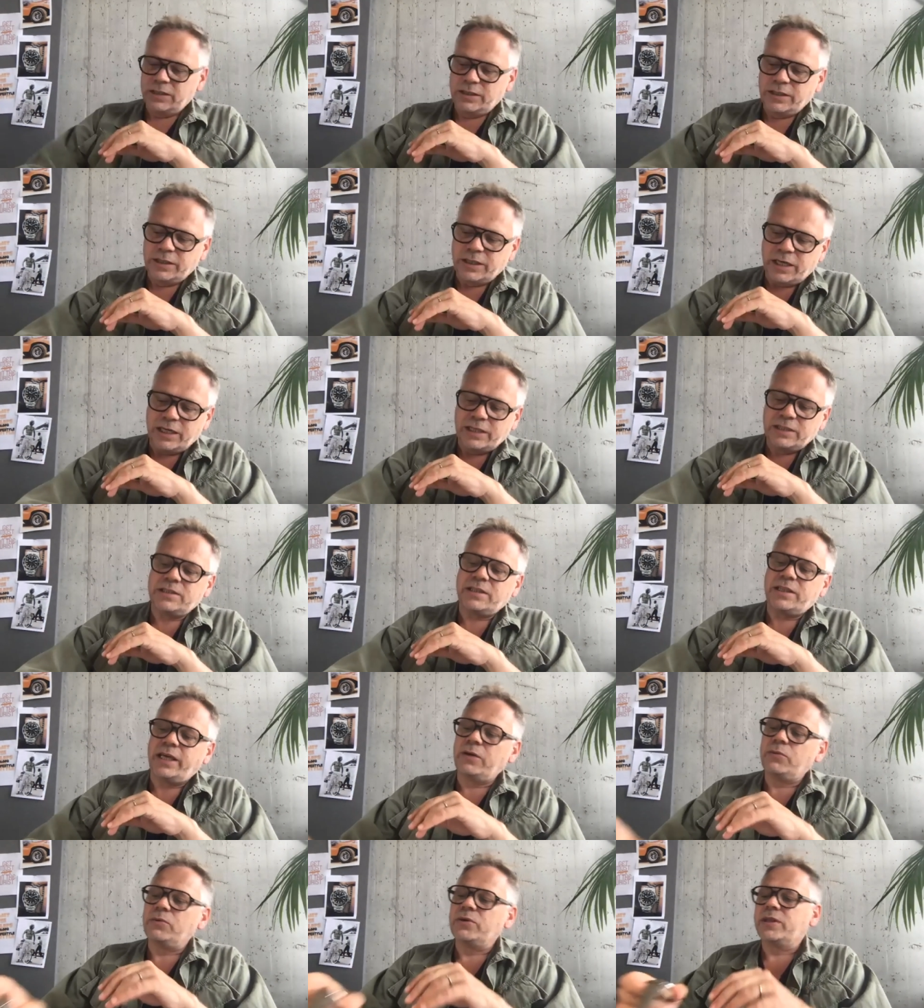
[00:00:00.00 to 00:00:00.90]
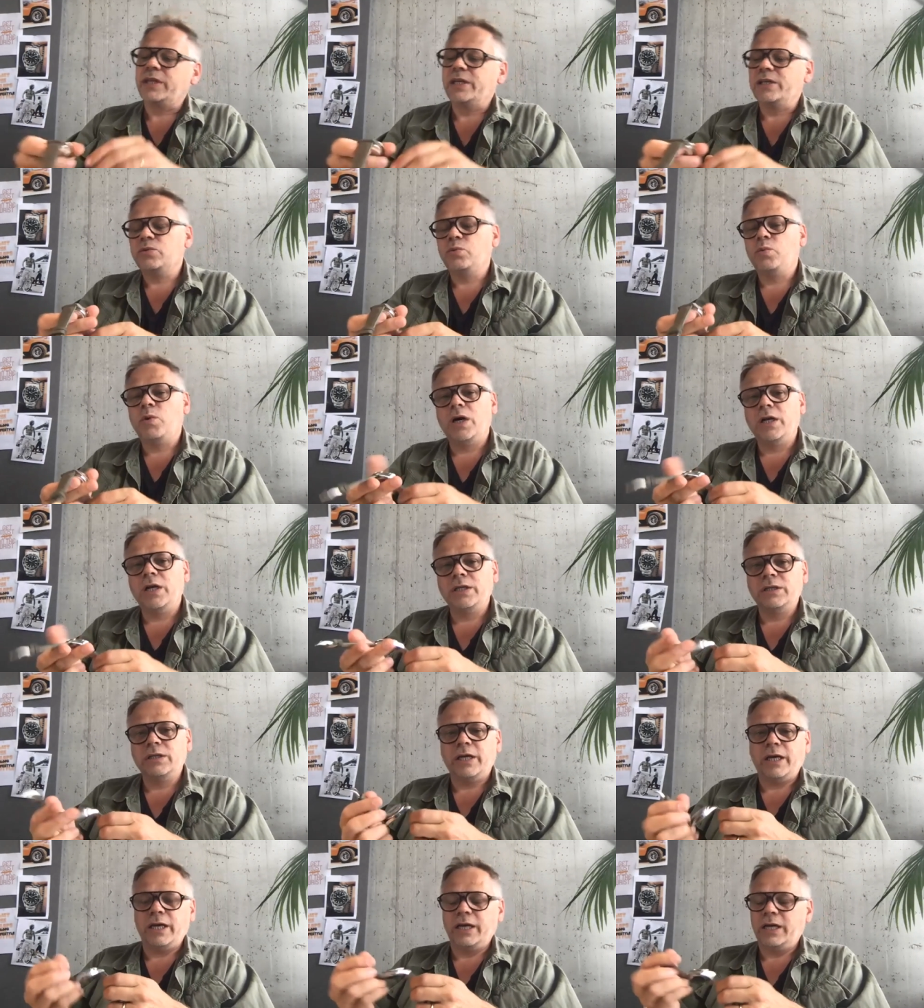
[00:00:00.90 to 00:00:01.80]
the nice thing with this
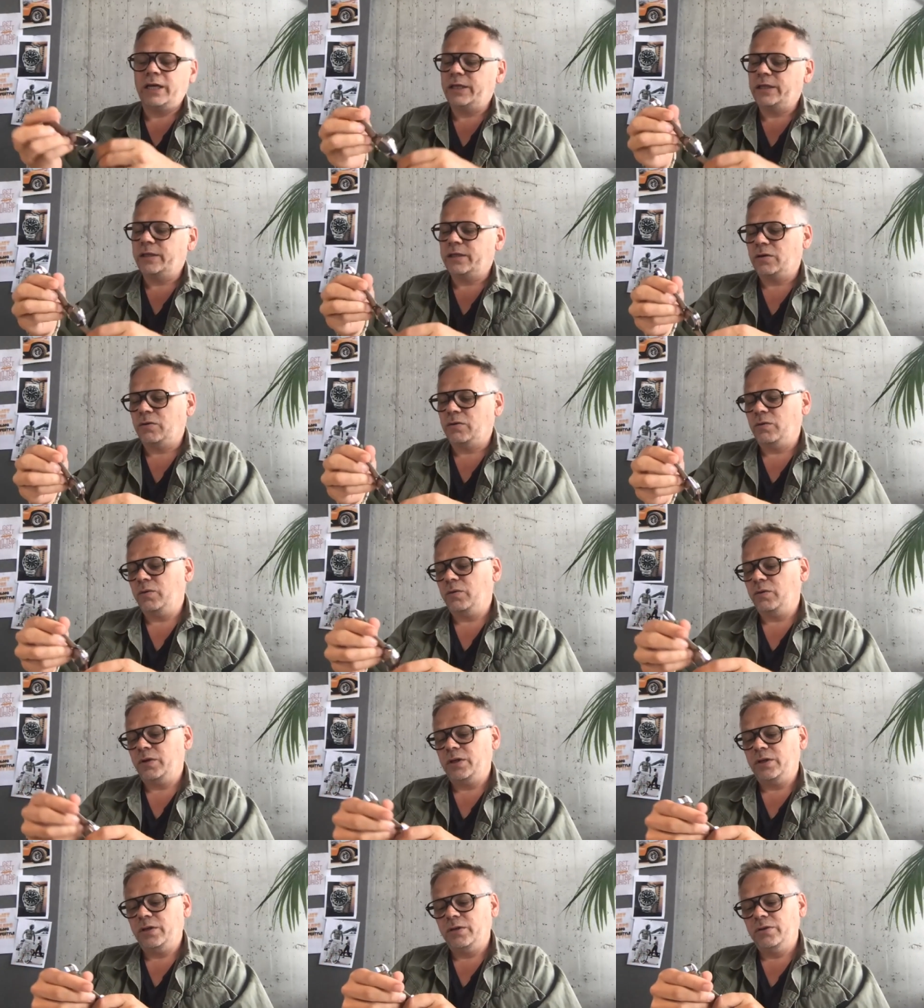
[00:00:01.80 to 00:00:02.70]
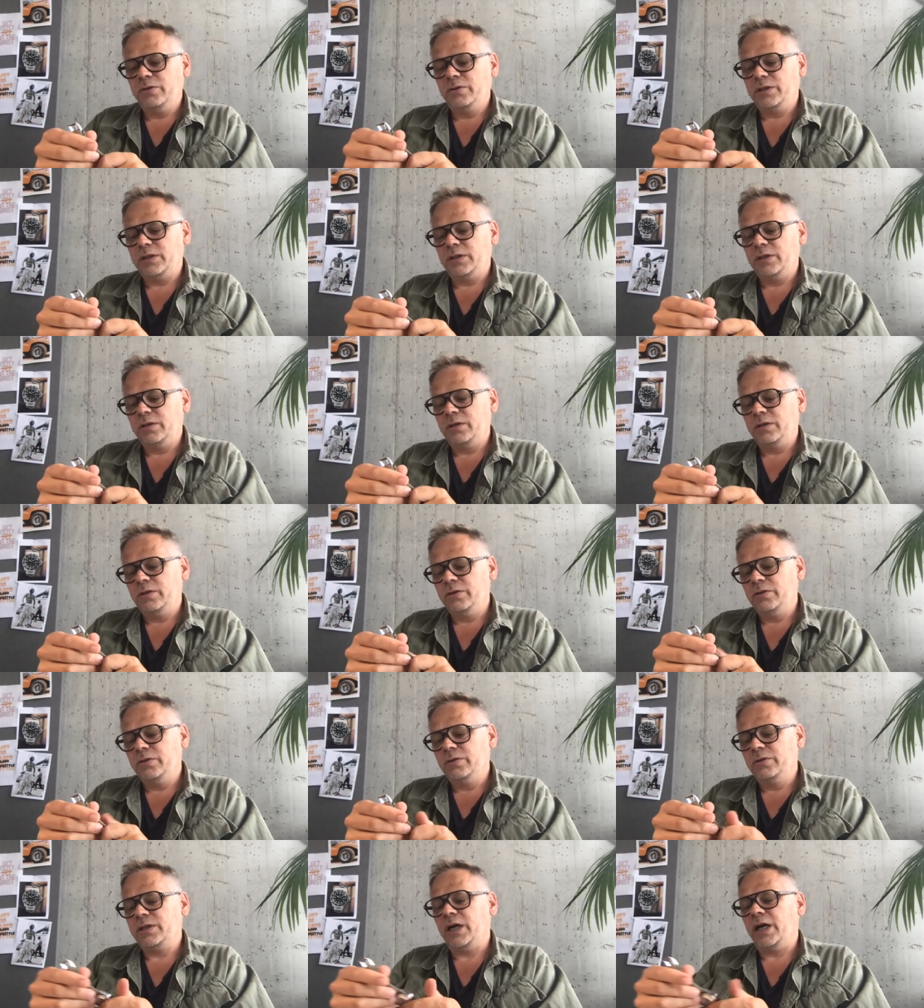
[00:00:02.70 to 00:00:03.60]
one, uh, you know, you
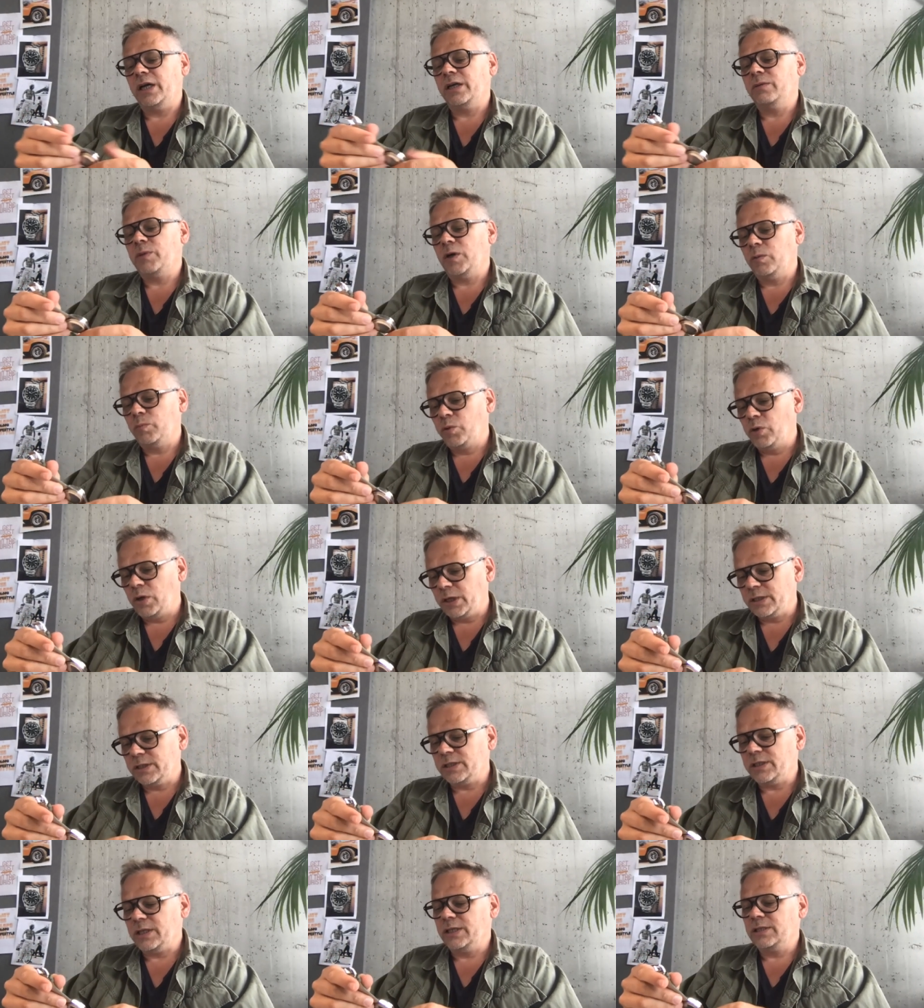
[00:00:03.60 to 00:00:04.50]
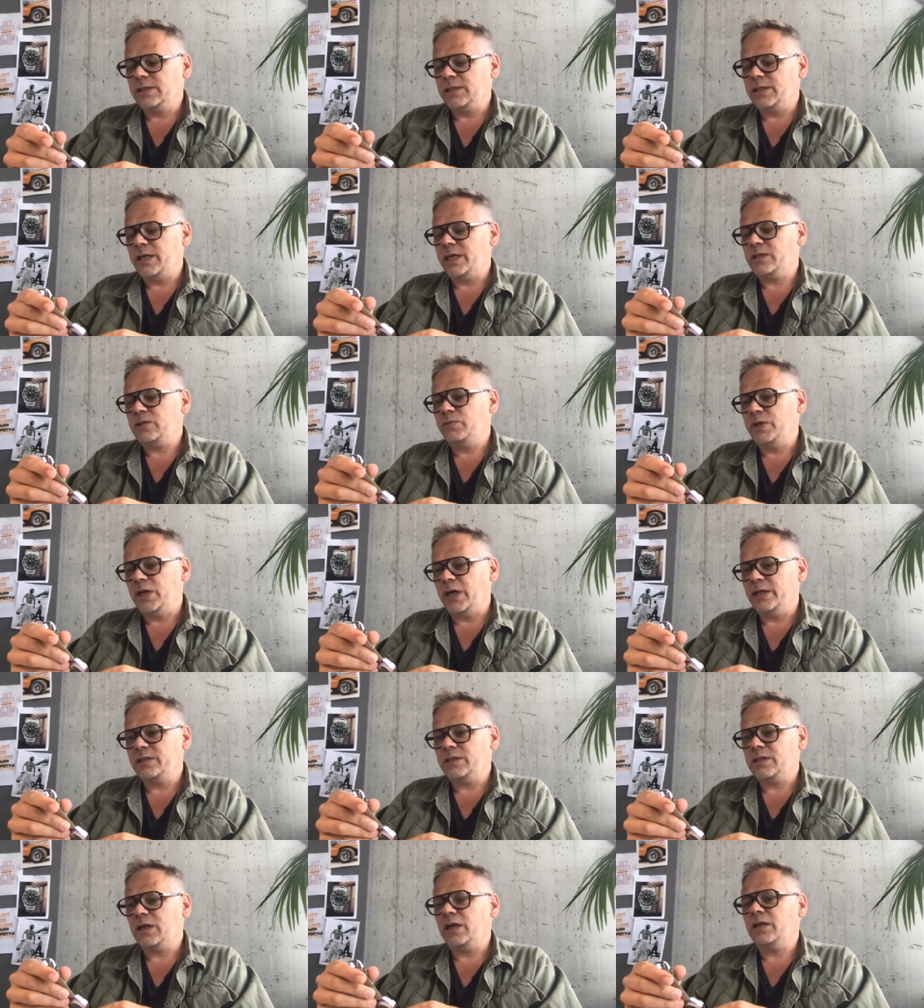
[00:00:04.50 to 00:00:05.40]
you started about Bulang and Sons. Yes, we, I
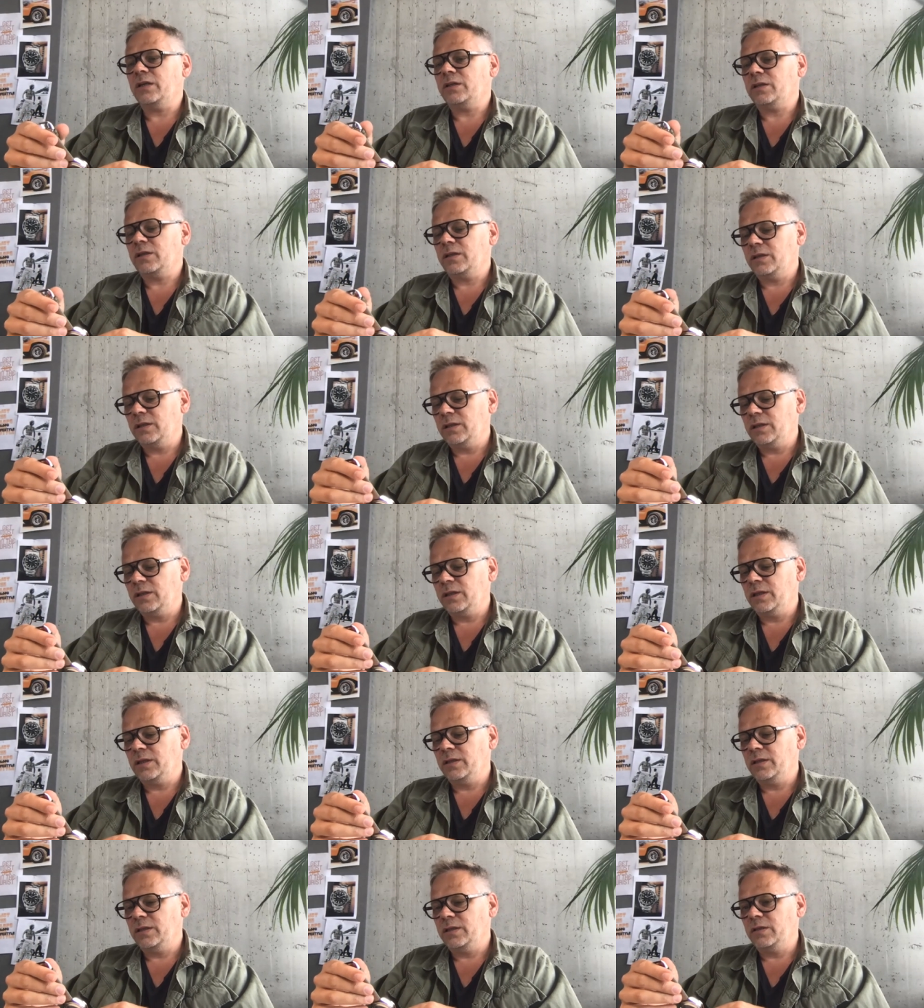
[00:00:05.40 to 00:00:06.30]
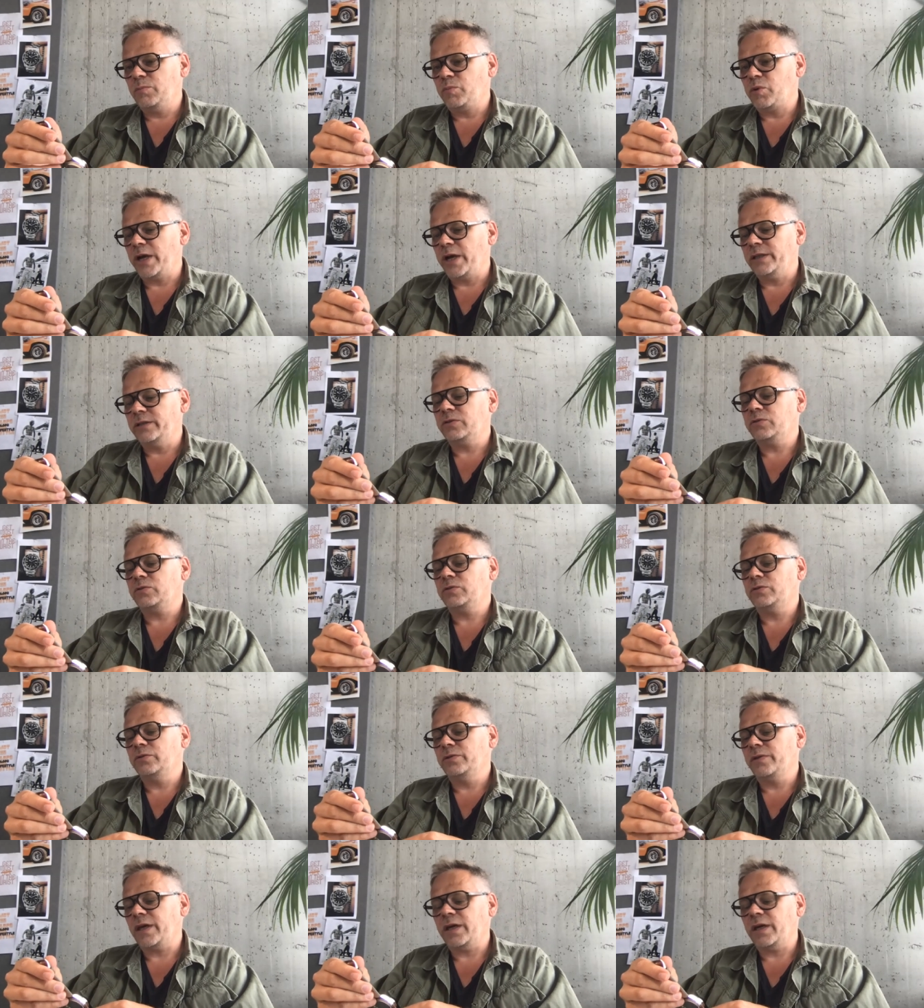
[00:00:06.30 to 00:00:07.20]
started the, the brand
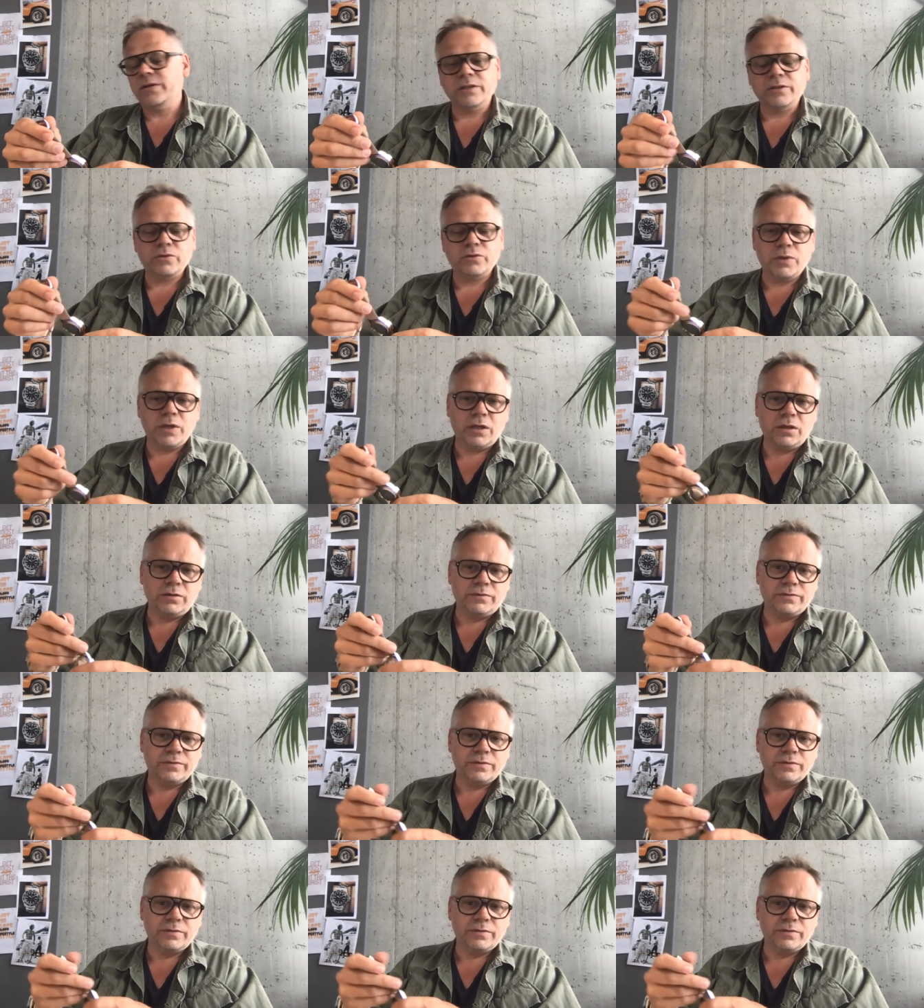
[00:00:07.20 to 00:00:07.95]
2012.